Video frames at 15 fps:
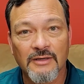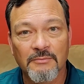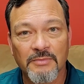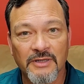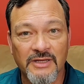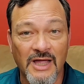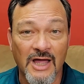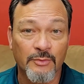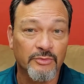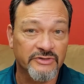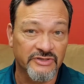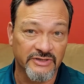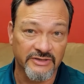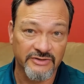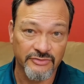But God will
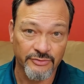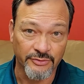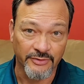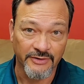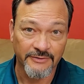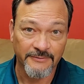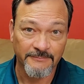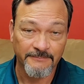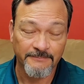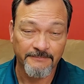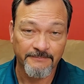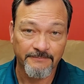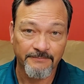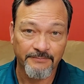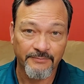see us through it.
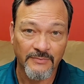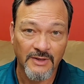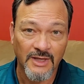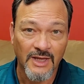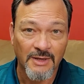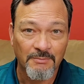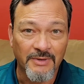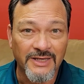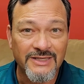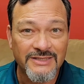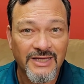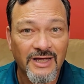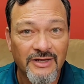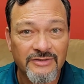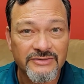But he
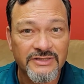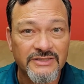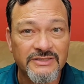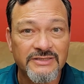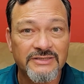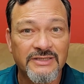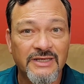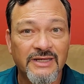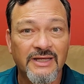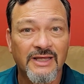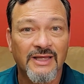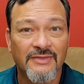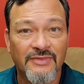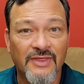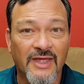tells us
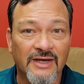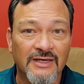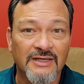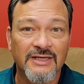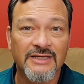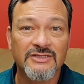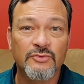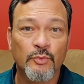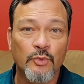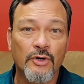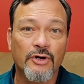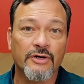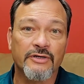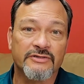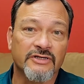that his
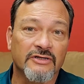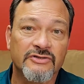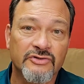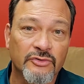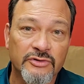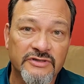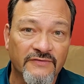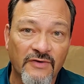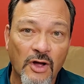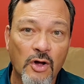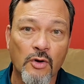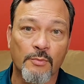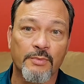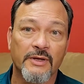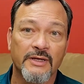word is our source of
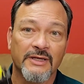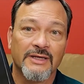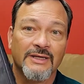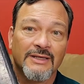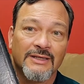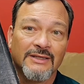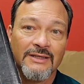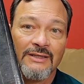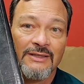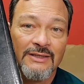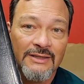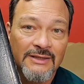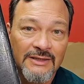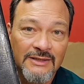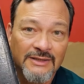hope.
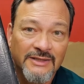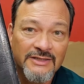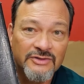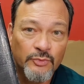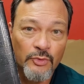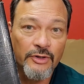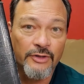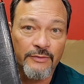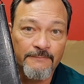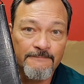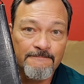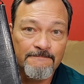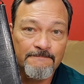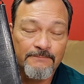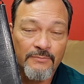His word.
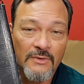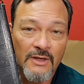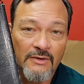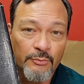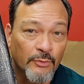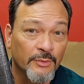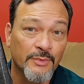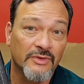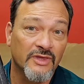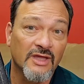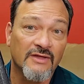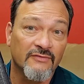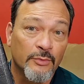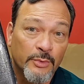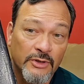When we
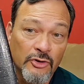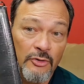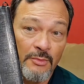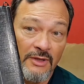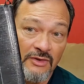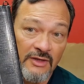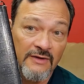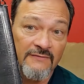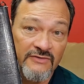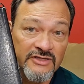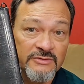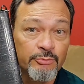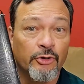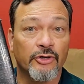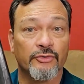think of it, we normally think of
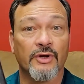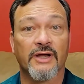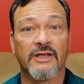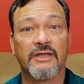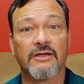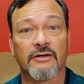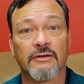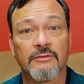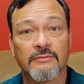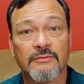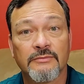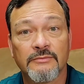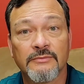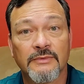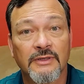this book right here.
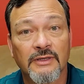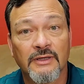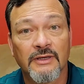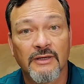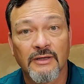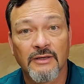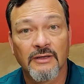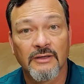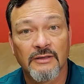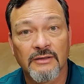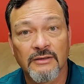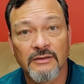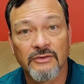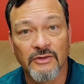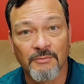
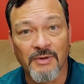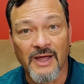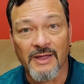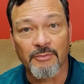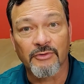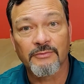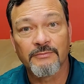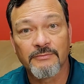The Bible.